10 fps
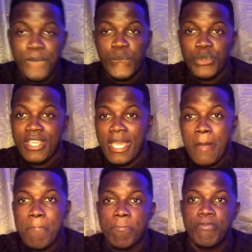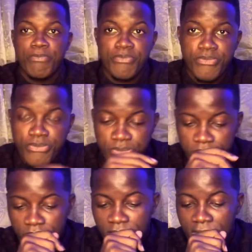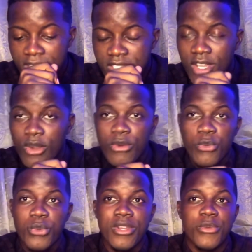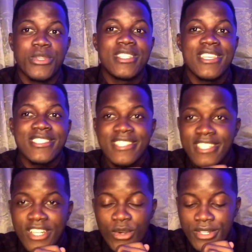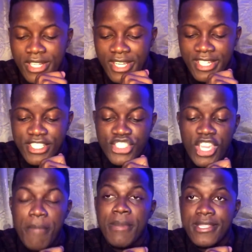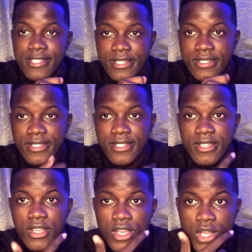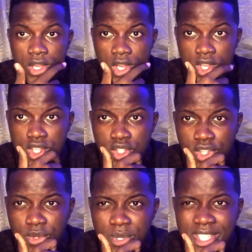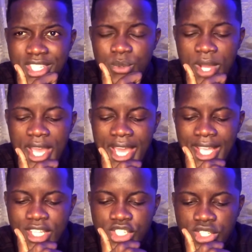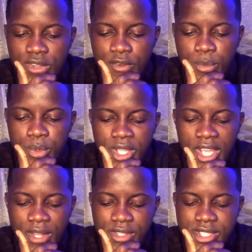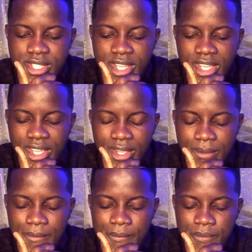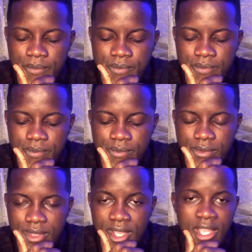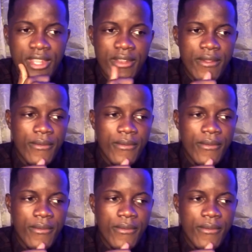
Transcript: okay so we, we they still on the LJ matter so the reason why I continue for bring out this thing and